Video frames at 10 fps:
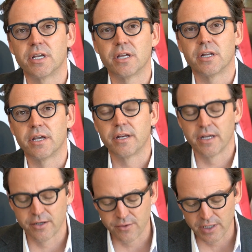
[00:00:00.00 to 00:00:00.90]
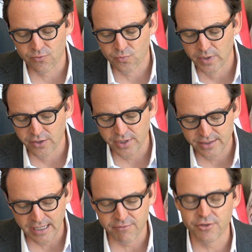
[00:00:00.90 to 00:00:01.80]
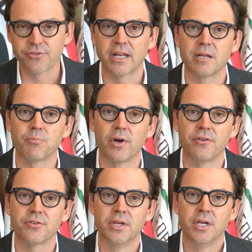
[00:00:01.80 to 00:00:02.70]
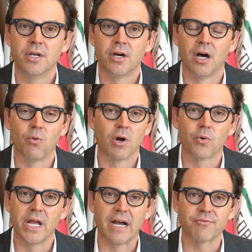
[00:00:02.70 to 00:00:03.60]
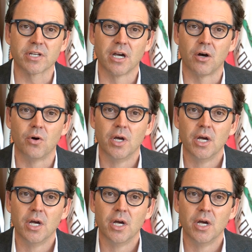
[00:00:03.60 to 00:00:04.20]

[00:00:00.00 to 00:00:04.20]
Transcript: and, and, and, and really devastating place uh, where we have to go.